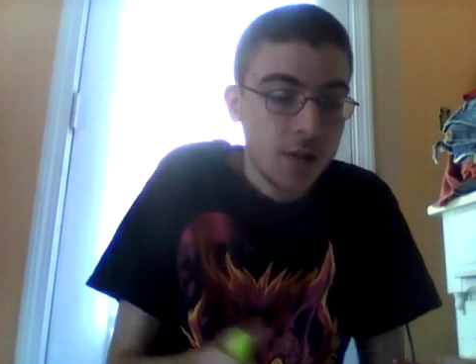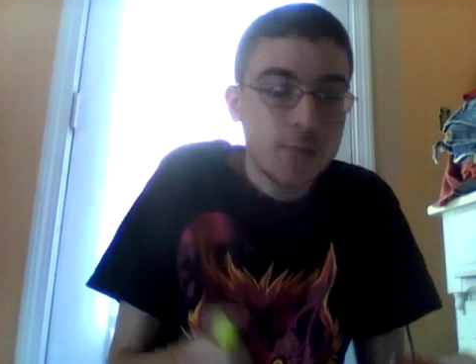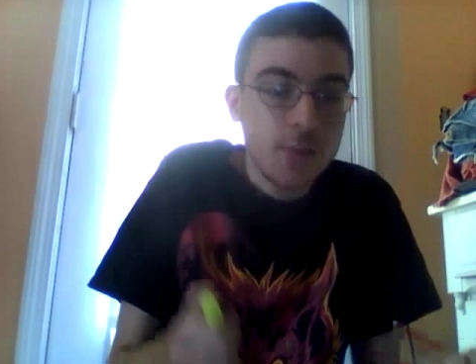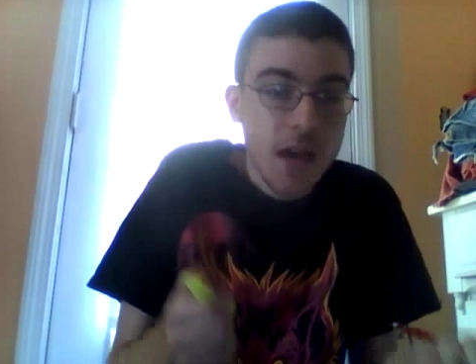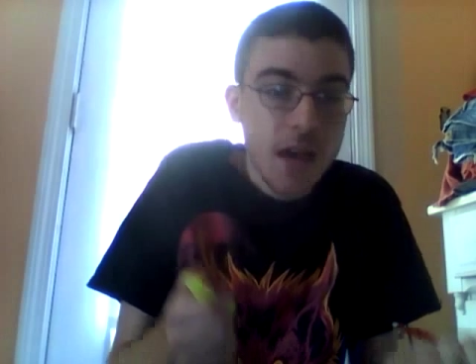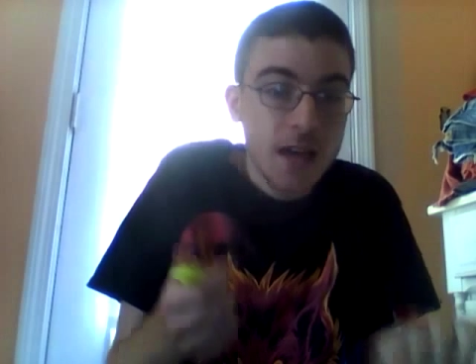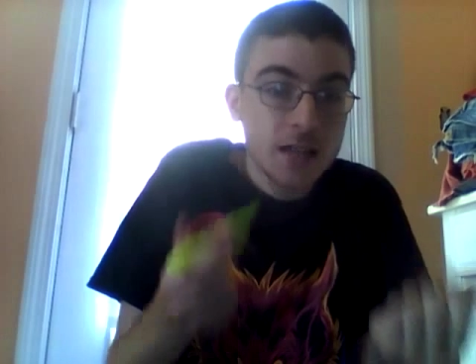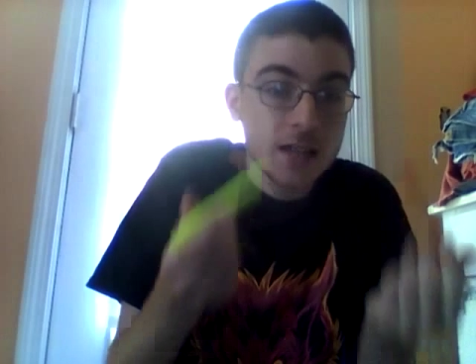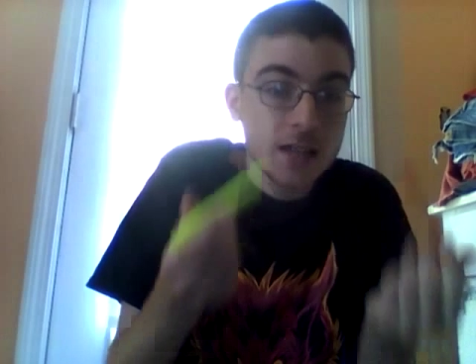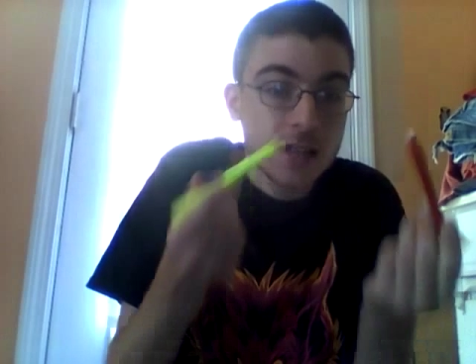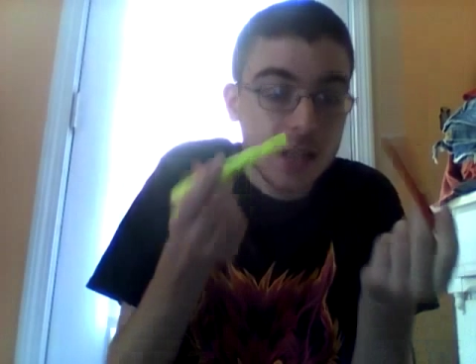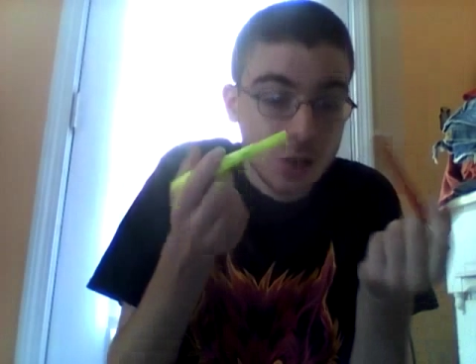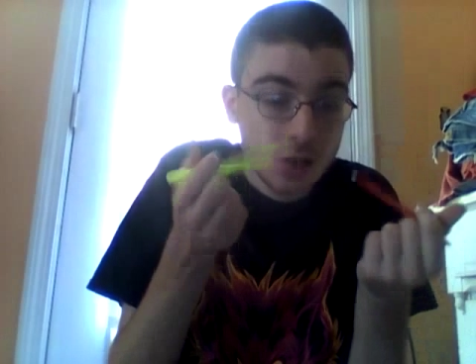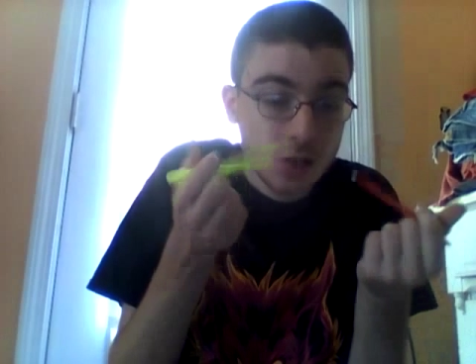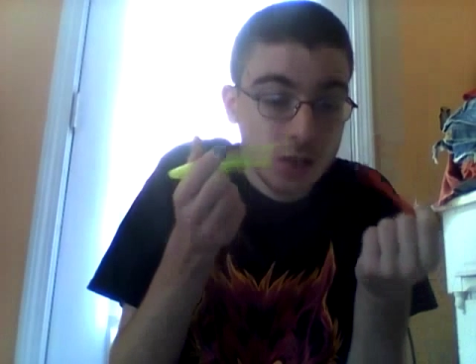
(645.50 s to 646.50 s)
Madison
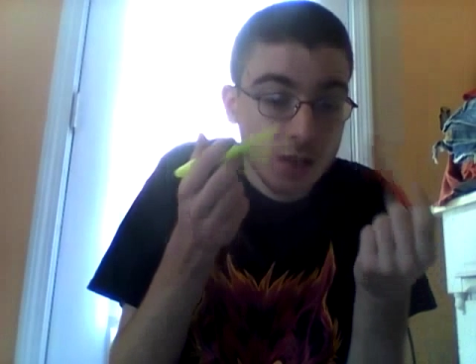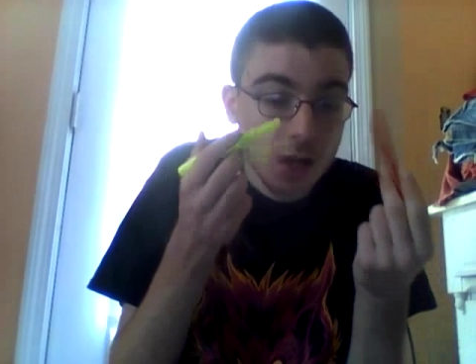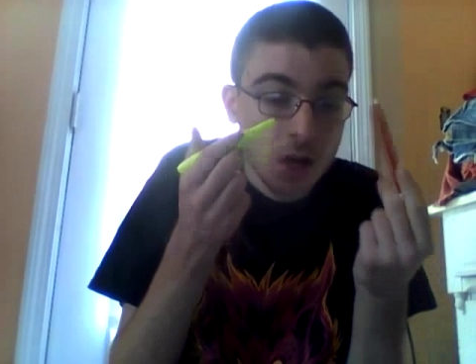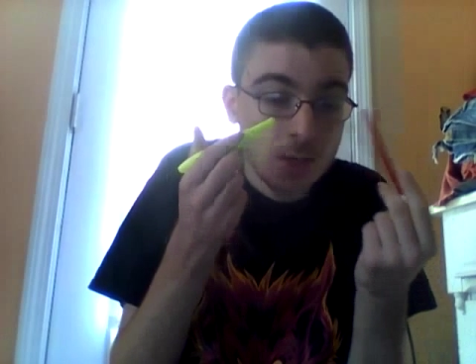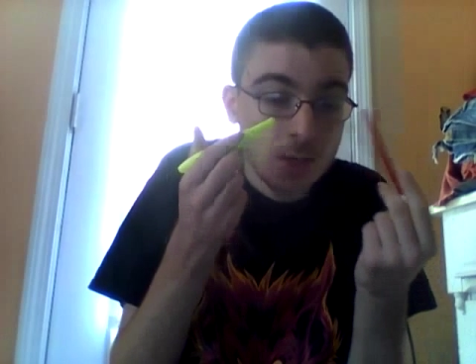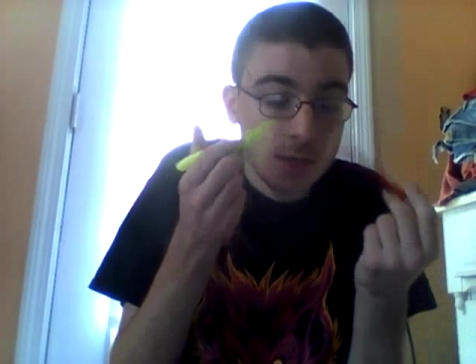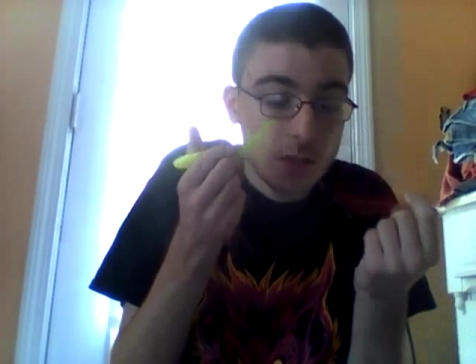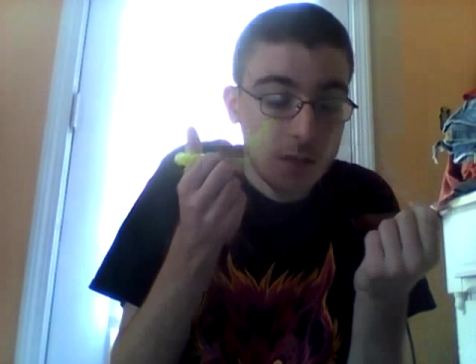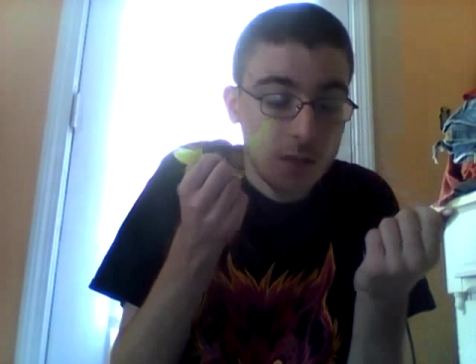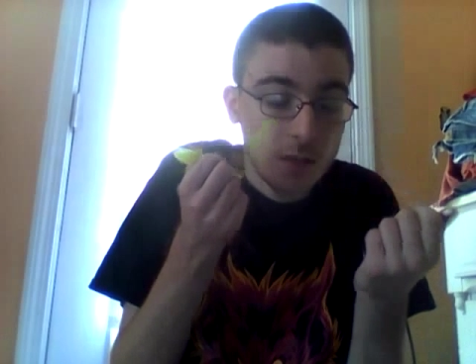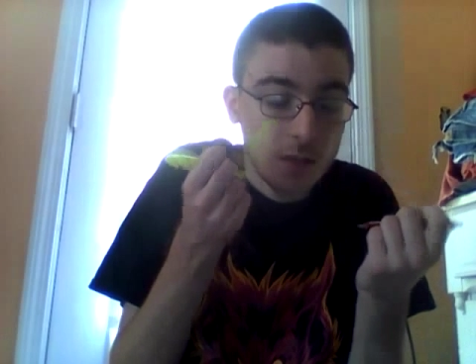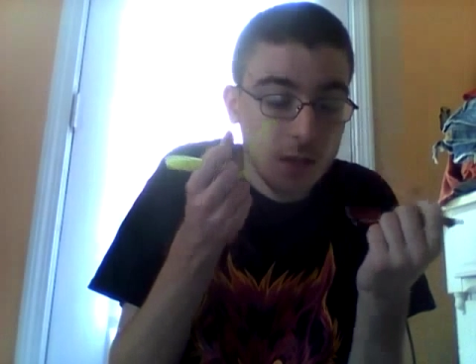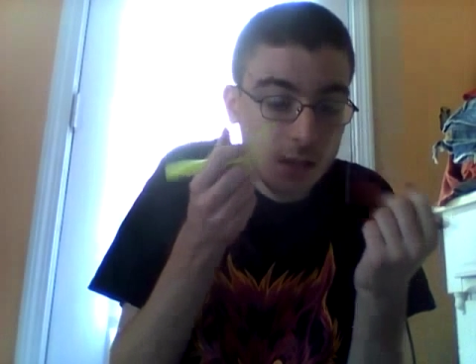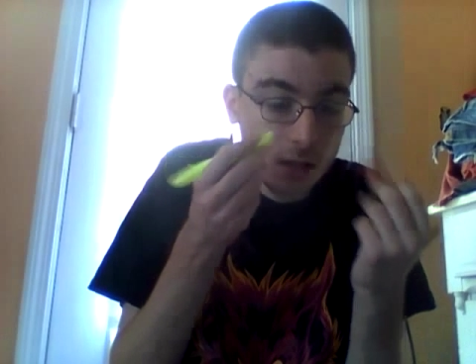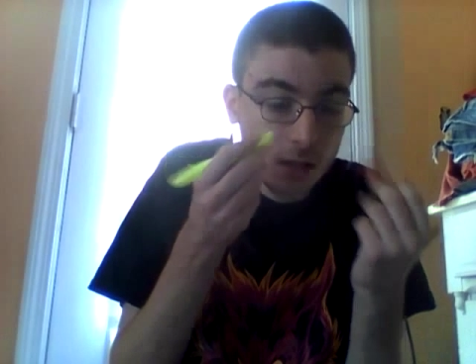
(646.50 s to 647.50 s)
says she's there because
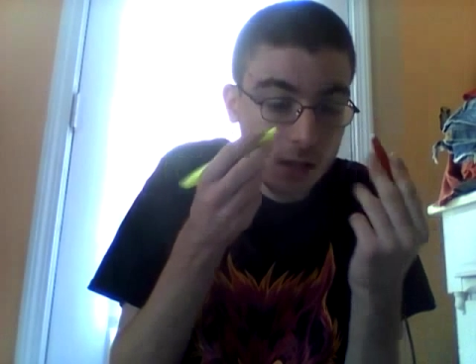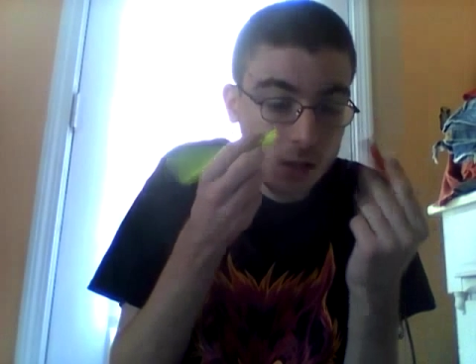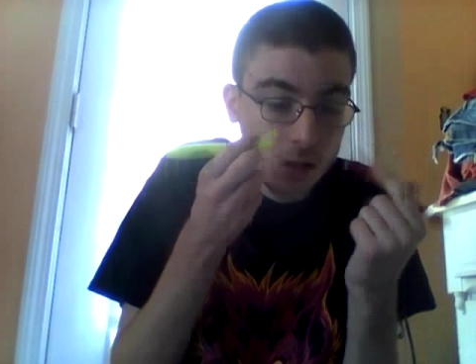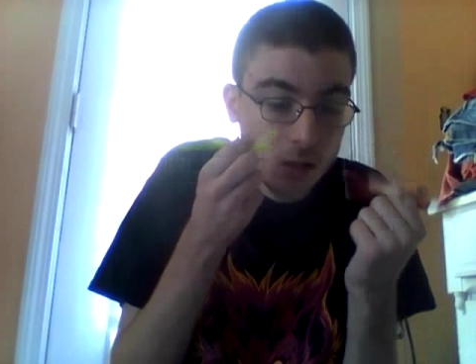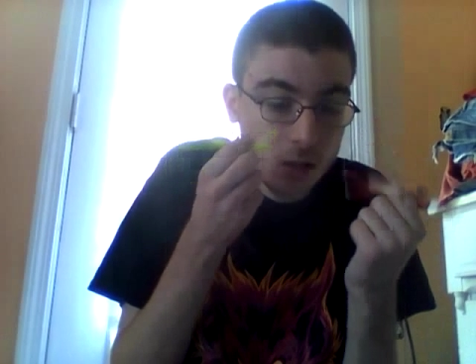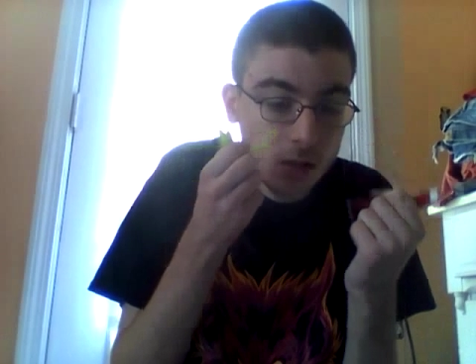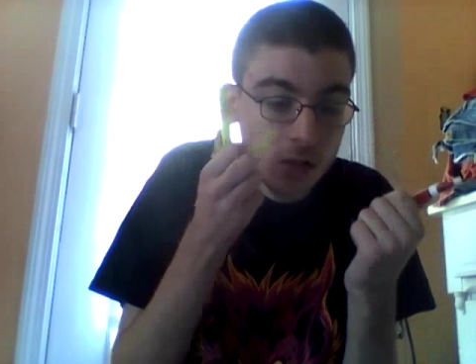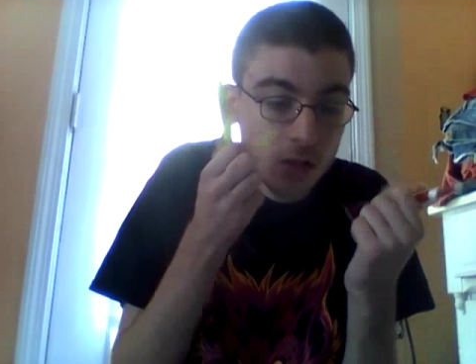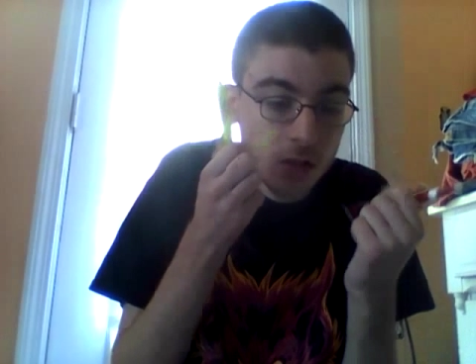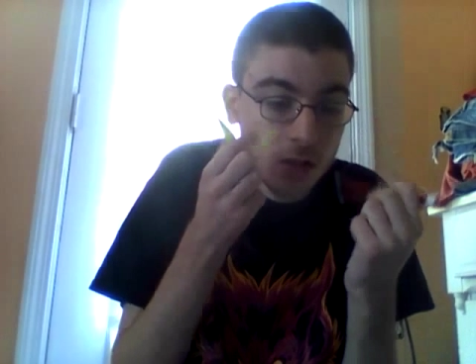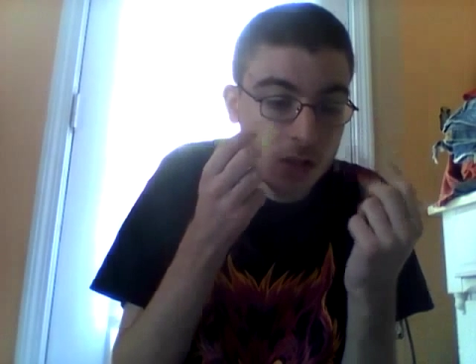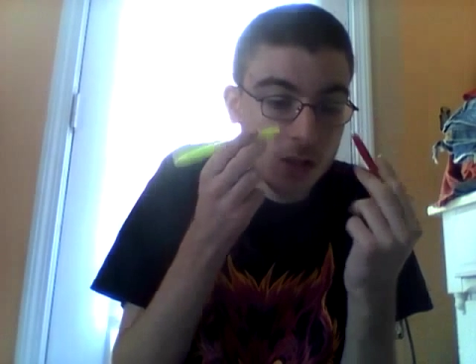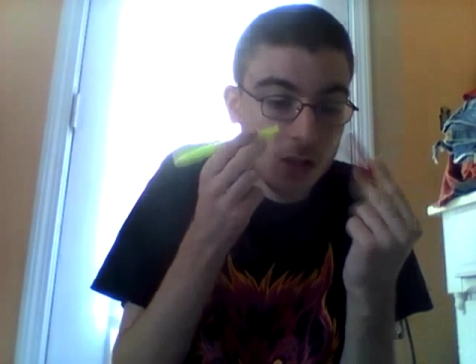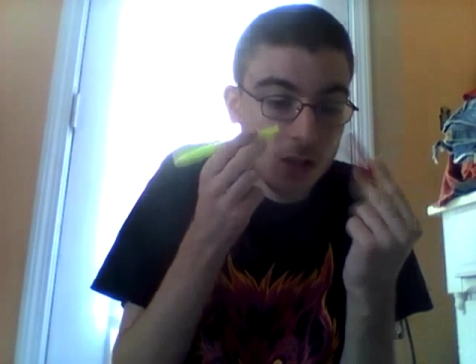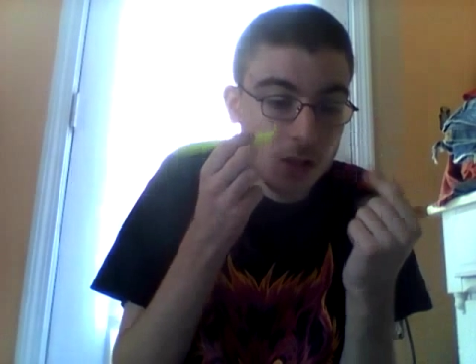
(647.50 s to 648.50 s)
her son is
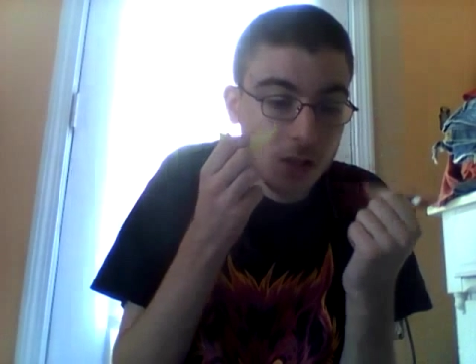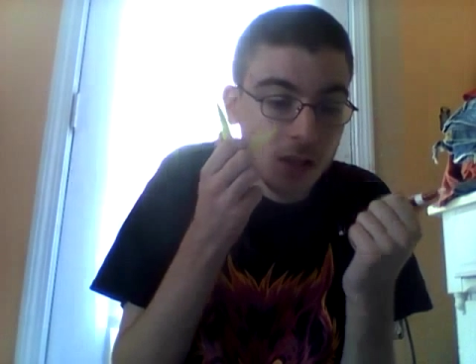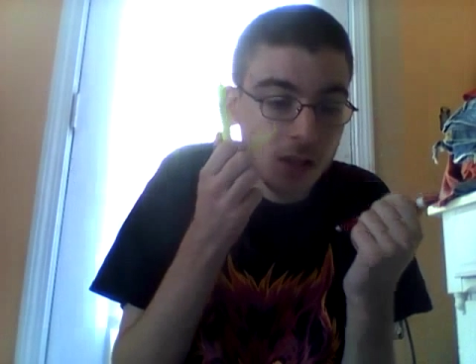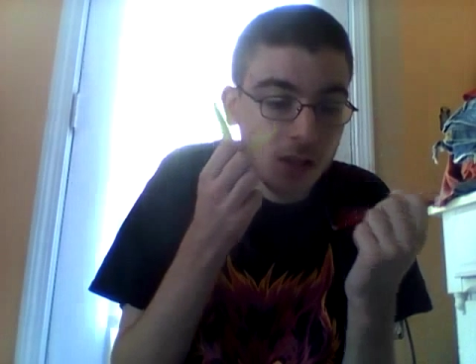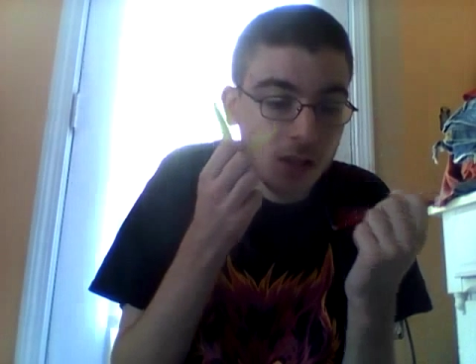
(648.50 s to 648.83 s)
sick,